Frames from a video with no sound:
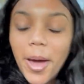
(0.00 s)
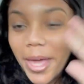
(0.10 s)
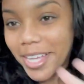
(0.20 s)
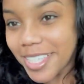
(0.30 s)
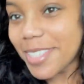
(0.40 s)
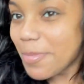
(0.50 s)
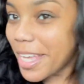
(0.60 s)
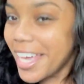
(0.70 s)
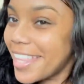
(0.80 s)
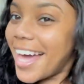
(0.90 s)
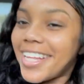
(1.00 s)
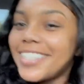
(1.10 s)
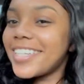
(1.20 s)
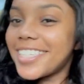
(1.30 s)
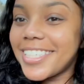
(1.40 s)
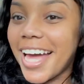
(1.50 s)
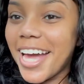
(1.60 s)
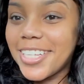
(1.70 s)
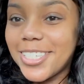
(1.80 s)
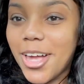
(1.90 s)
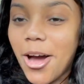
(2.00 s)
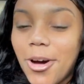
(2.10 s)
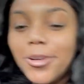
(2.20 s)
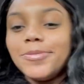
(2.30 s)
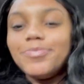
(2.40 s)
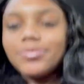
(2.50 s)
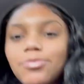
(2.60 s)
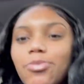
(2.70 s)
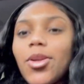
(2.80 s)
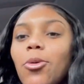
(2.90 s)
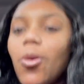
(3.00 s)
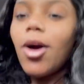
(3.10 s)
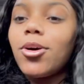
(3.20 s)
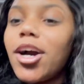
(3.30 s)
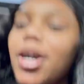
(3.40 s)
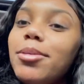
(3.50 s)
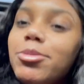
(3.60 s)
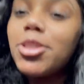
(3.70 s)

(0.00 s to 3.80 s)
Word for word: it's me, Alyssa XO. So, welcome